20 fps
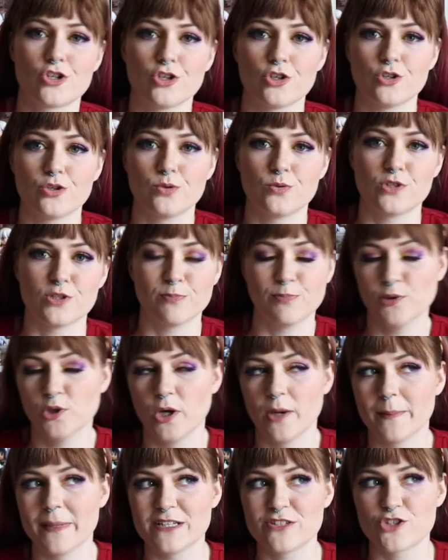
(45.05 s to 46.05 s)
to
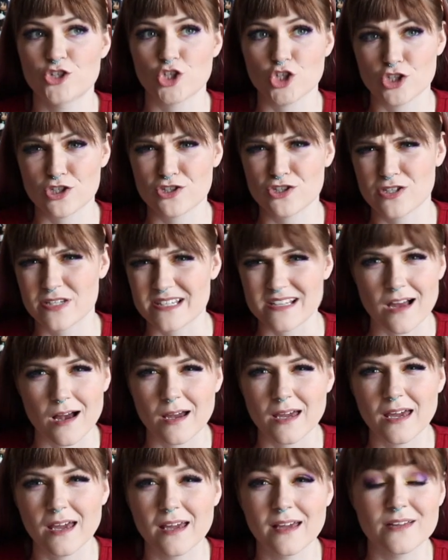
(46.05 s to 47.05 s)
deployments just
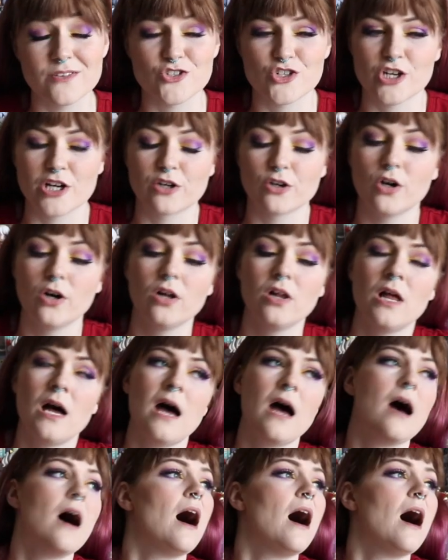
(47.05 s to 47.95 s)
sucking in general,